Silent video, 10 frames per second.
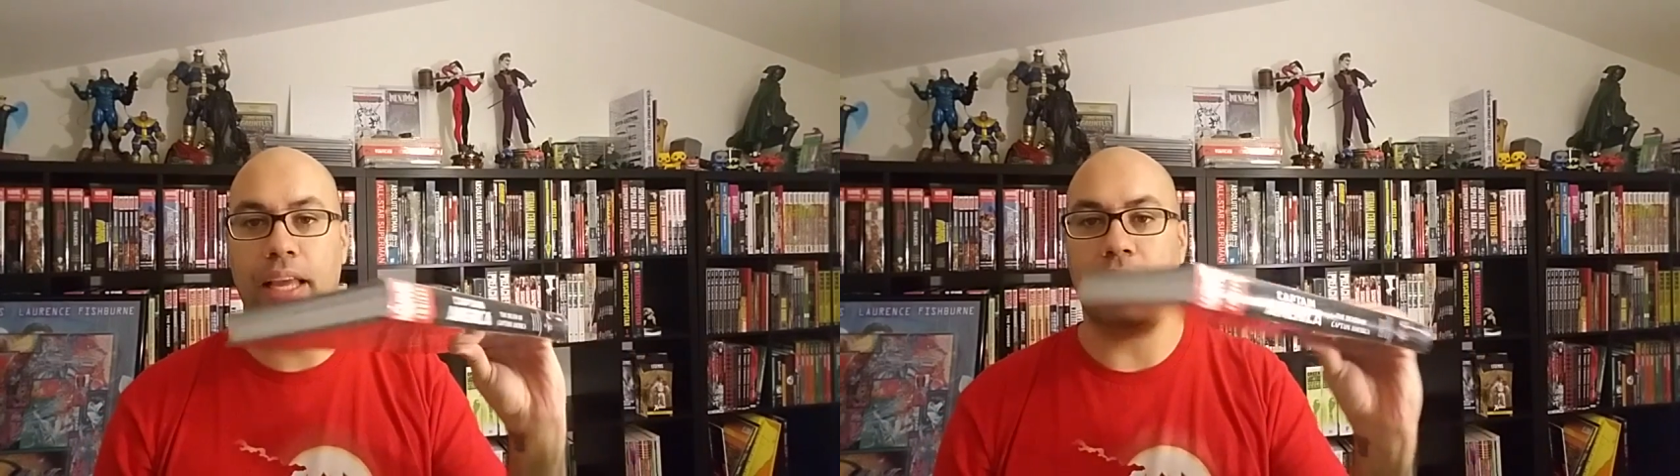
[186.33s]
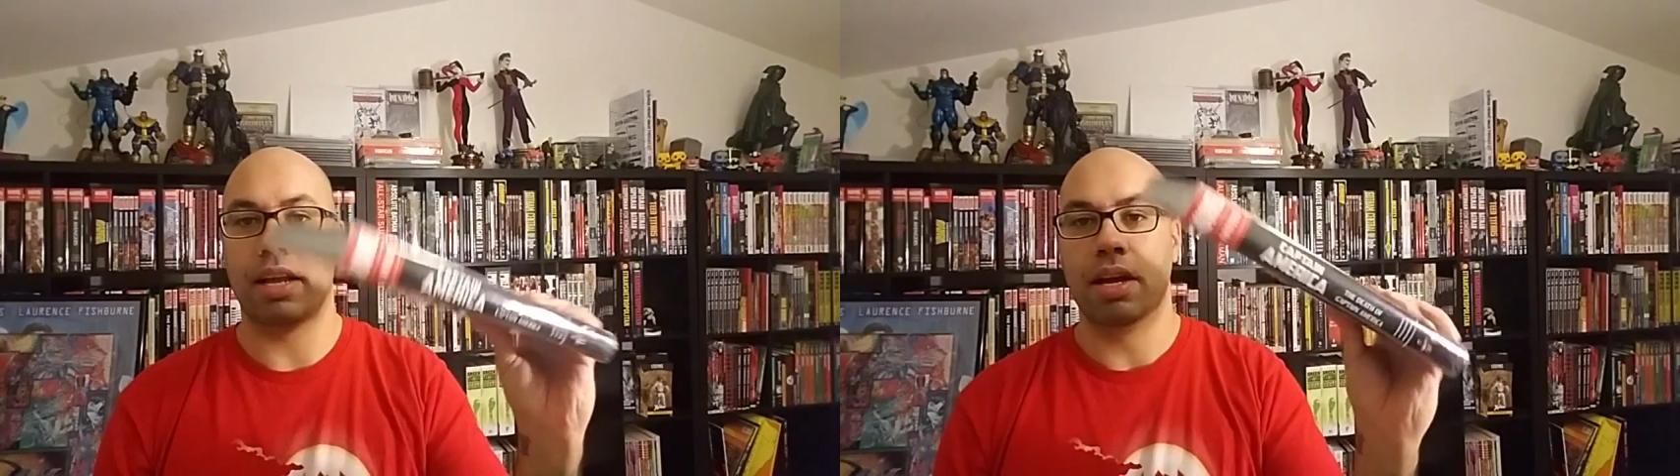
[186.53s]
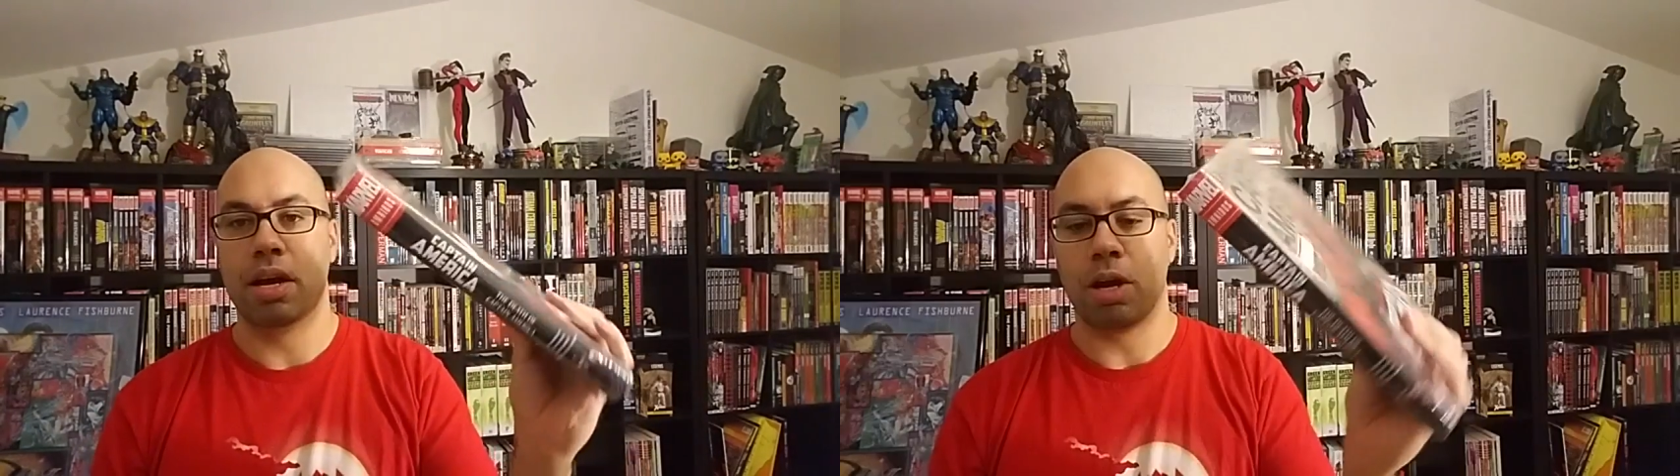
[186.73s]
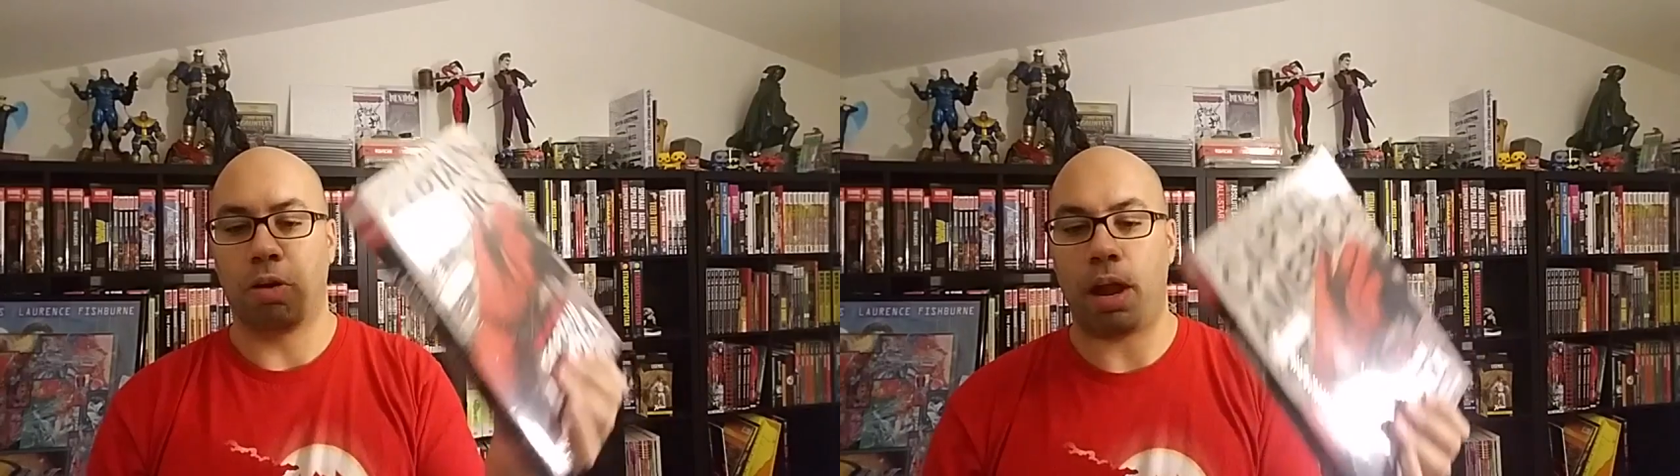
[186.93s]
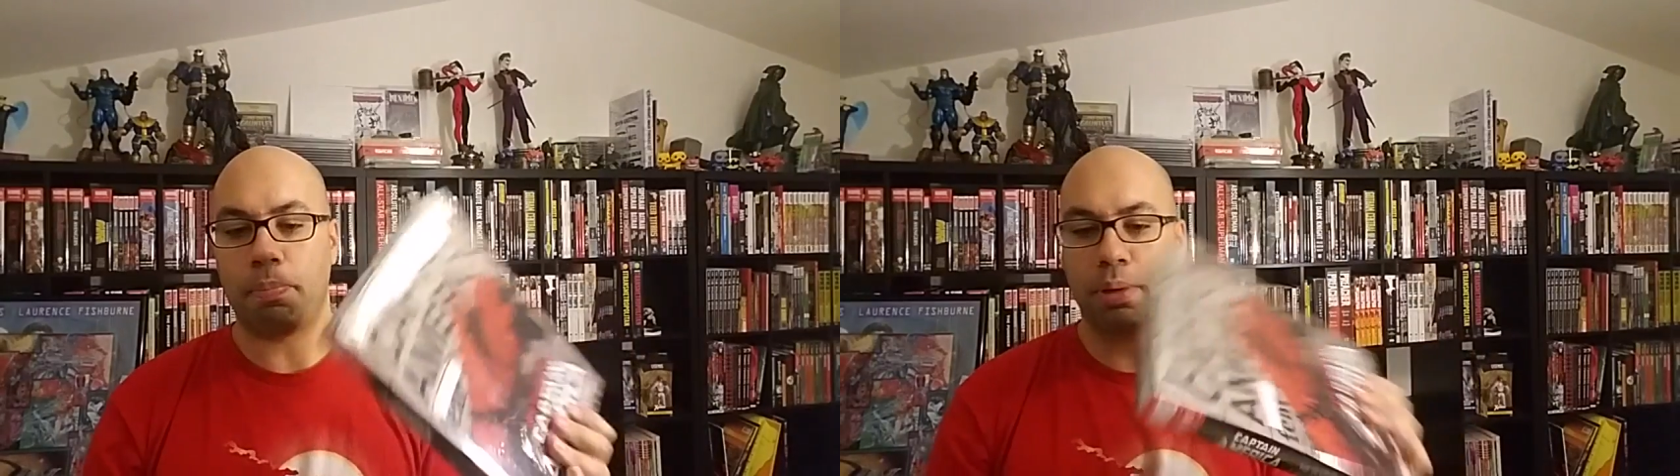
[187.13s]
that.
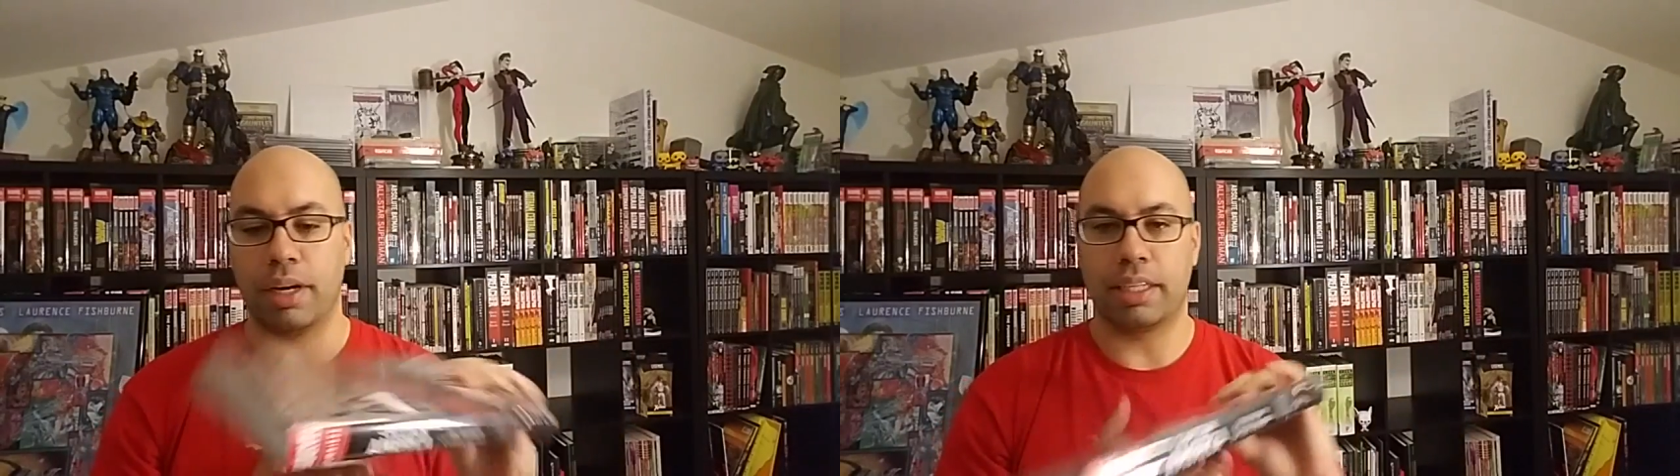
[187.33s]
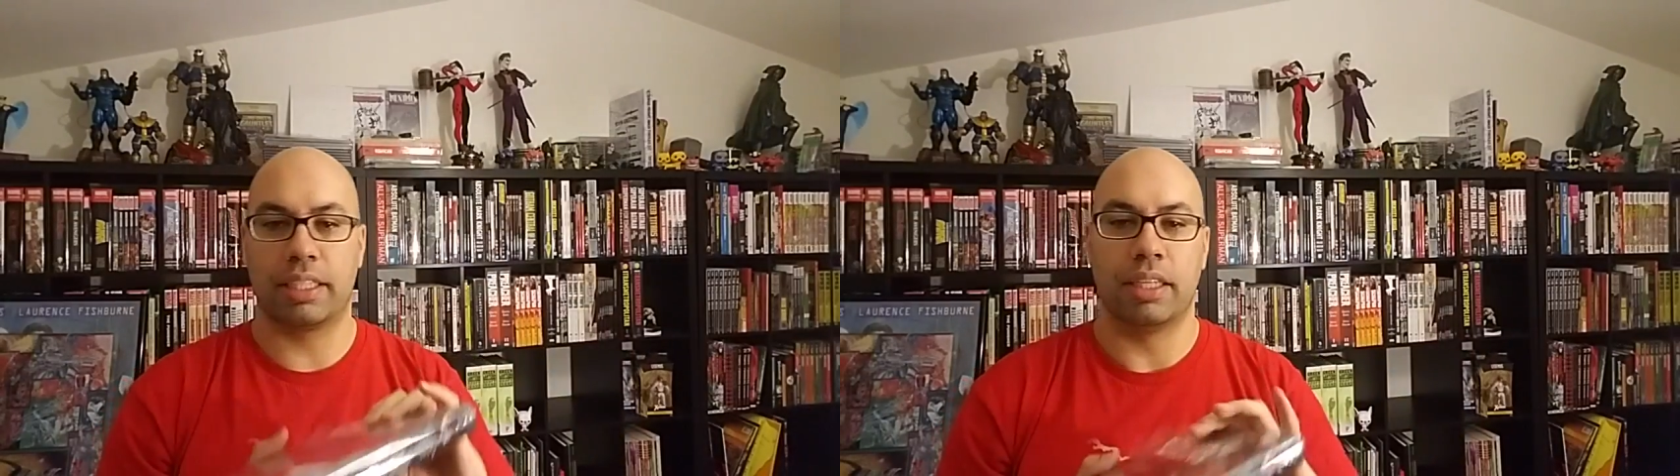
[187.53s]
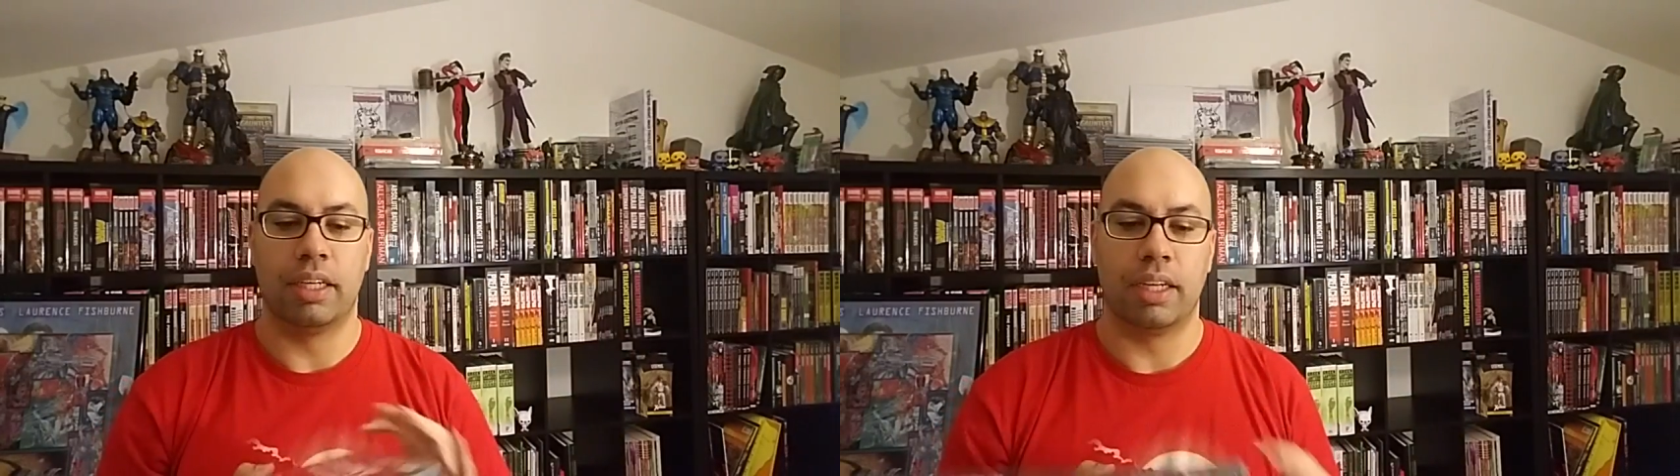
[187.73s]
Great books.